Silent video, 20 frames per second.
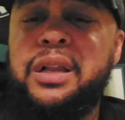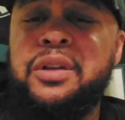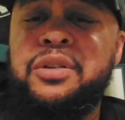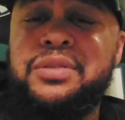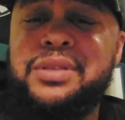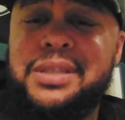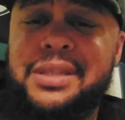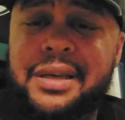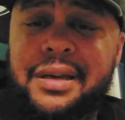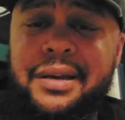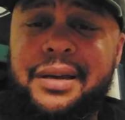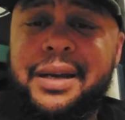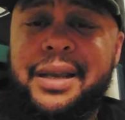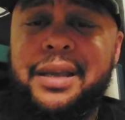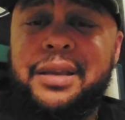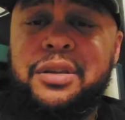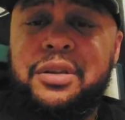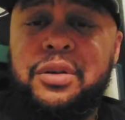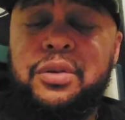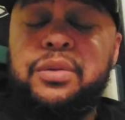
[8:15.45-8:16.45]
Until
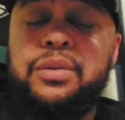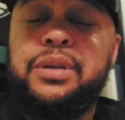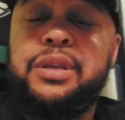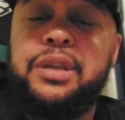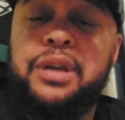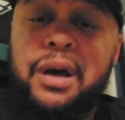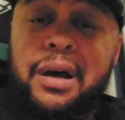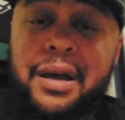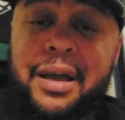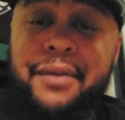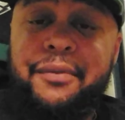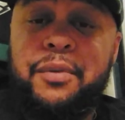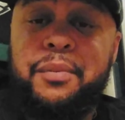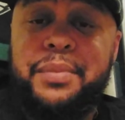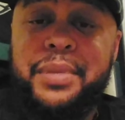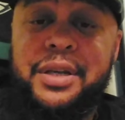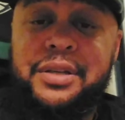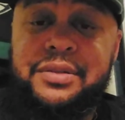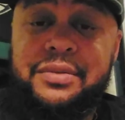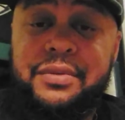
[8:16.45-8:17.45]
then, yo, y'all have a
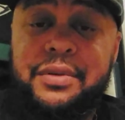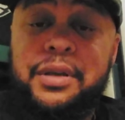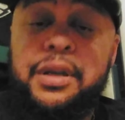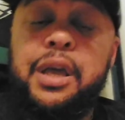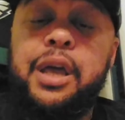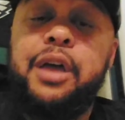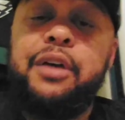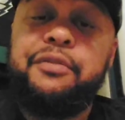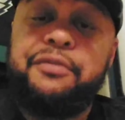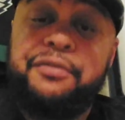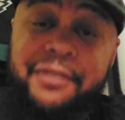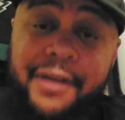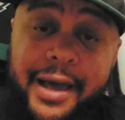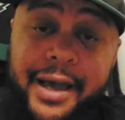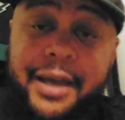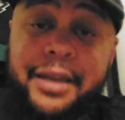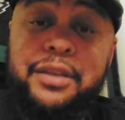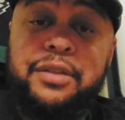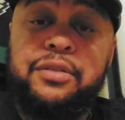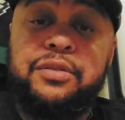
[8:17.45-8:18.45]
blessed one.
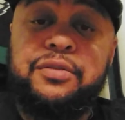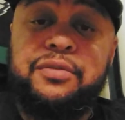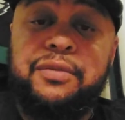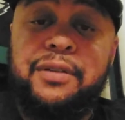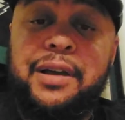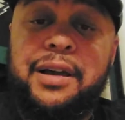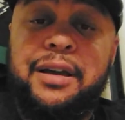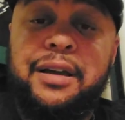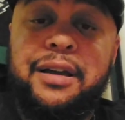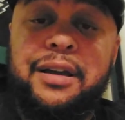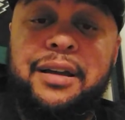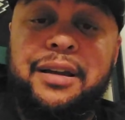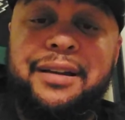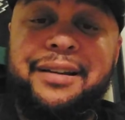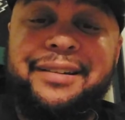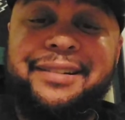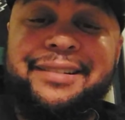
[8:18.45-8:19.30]
Fly, Eagles, fly.